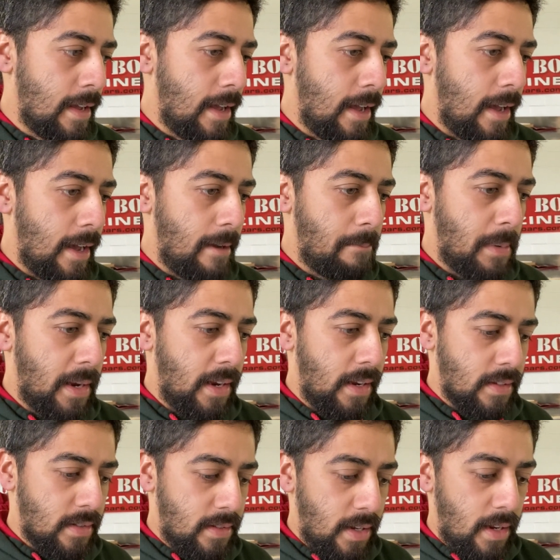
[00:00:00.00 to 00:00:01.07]
But
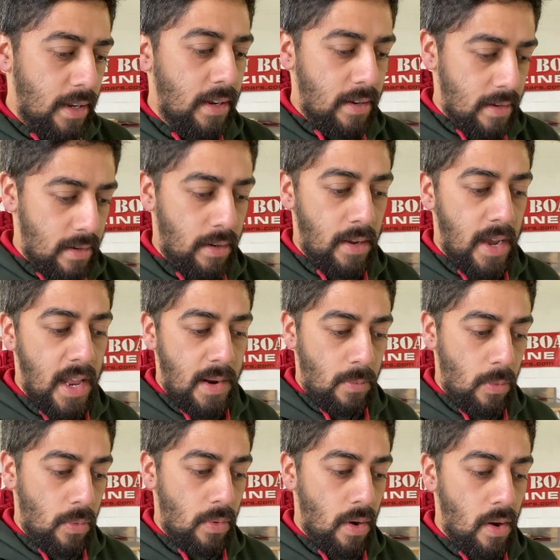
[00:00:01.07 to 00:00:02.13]
yeah, setting your
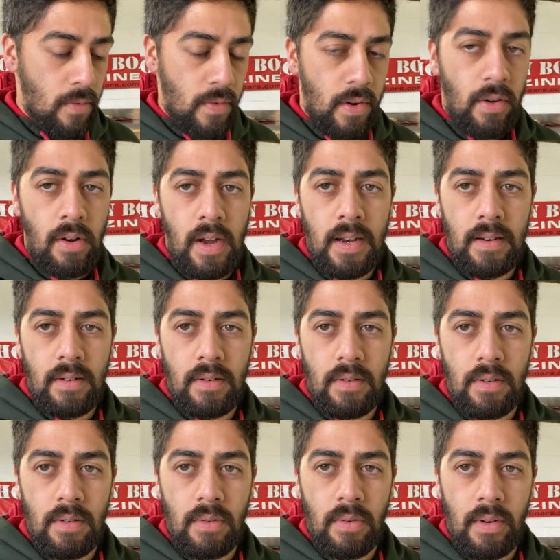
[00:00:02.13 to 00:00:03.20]
animal overnight,
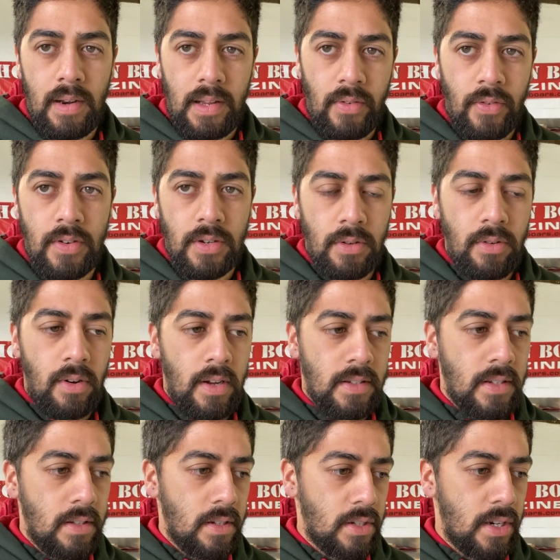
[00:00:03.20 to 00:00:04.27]
or at least for 2
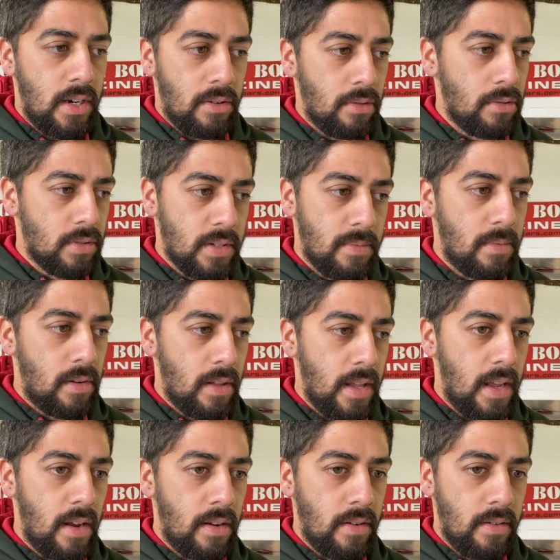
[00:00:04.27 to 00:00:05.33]
nights in the chiller or something like
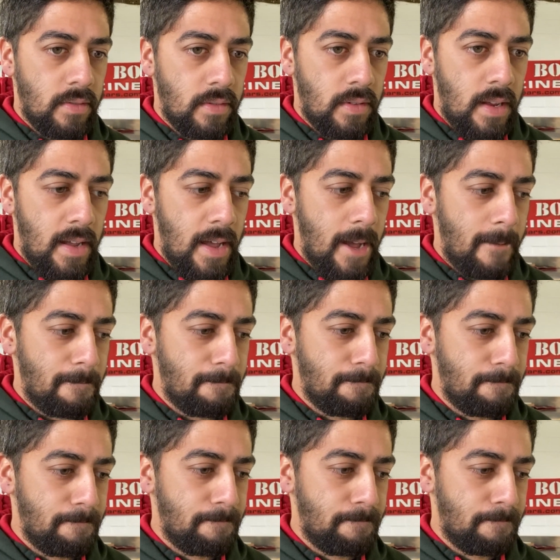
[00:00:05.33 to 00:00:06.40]
that,
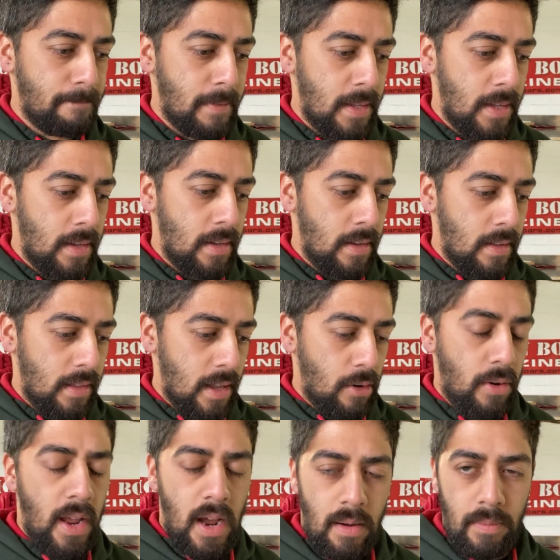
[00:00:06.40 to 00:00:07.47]

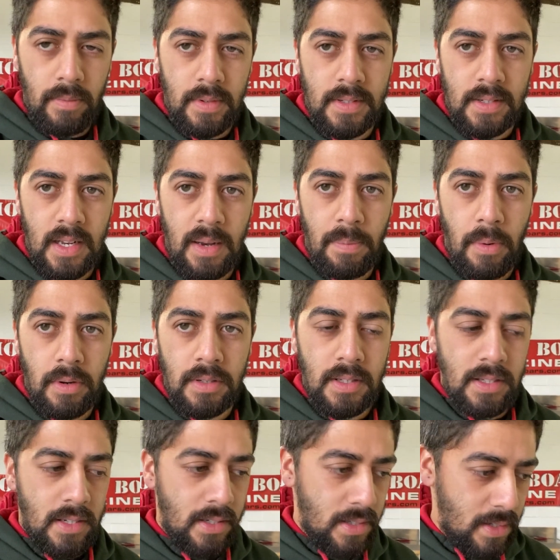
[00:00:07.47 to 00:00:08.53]
that'll help the skinning
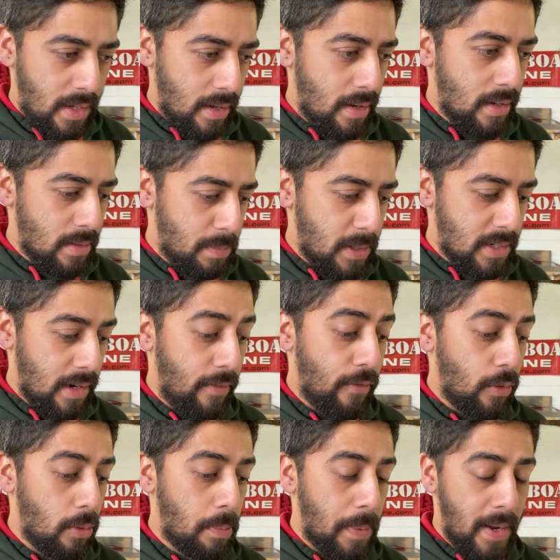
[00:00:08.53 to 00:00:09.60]
process, especially
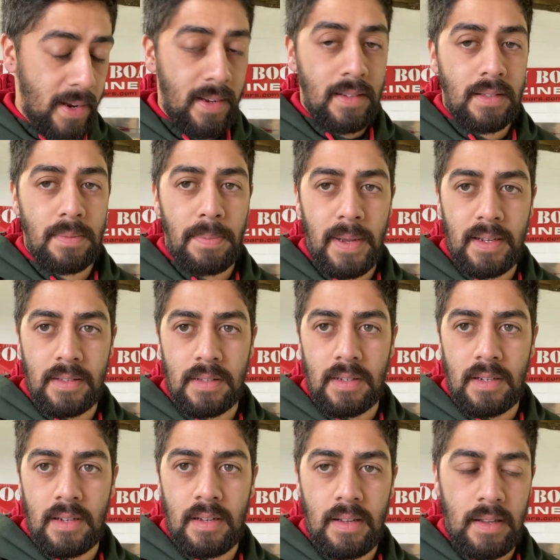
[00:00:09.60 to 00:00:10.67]
for pigs. Pigs
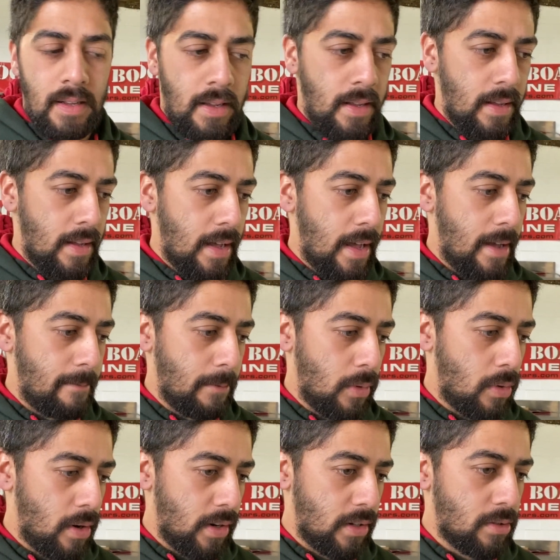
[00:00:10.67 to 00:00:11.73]
are
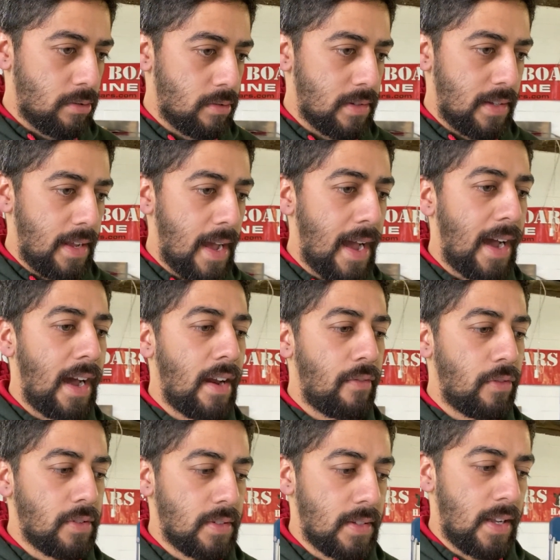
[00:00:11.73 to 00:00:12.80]
quite notoriously hard
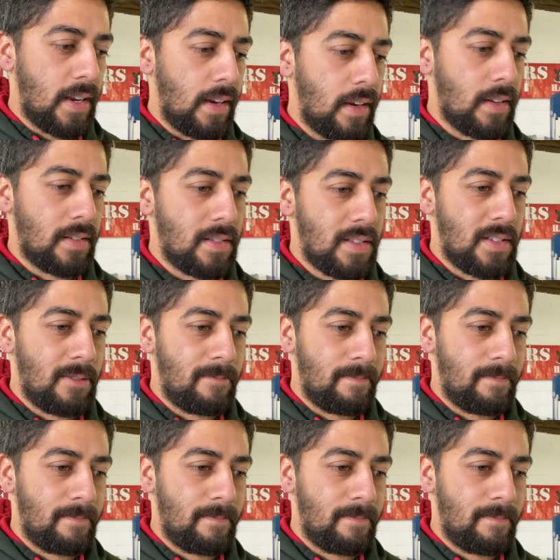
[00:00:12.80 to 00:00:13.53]
for skinning because